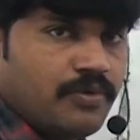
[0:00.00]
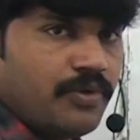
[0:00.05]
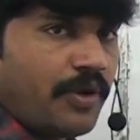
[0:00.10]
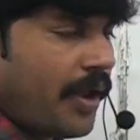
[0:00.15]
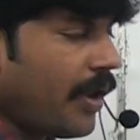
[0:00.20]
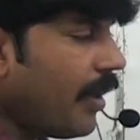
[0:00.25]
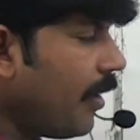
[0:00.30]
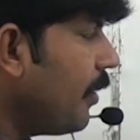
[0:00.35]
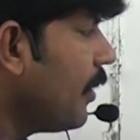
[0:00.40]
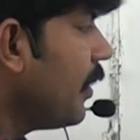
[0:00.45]

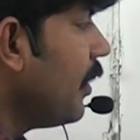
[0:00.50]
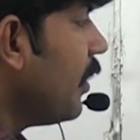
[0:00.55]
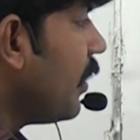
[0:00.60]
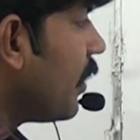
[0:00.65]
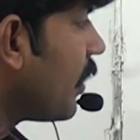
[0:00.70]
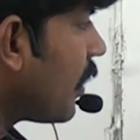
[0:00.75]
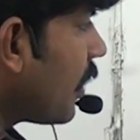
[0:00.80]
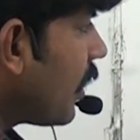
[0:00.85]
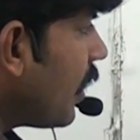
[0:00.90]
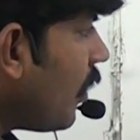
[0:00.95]
Okay.
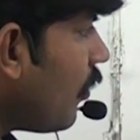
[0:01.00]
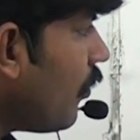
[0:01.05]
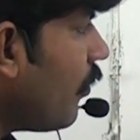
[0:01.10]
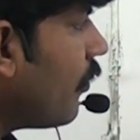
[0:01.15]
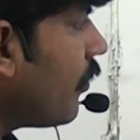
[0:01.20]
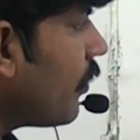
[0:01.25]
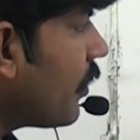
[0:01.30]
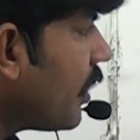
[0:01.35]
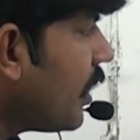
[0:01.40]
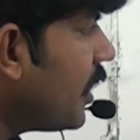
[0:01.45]

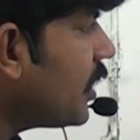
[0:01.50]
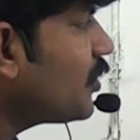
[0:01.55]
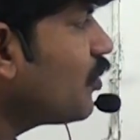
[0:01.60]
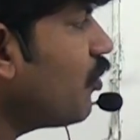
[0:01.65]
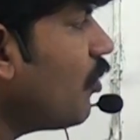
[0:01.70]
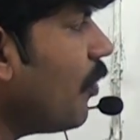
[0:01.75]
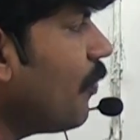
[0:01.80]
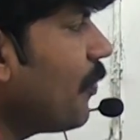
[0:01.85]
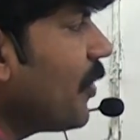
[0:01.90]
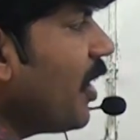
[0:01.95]
Now
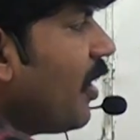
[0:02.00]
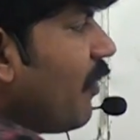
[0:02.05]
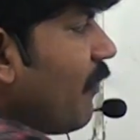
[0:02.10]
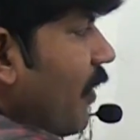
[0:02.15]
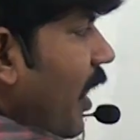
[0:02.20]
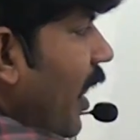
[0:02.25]
SOP of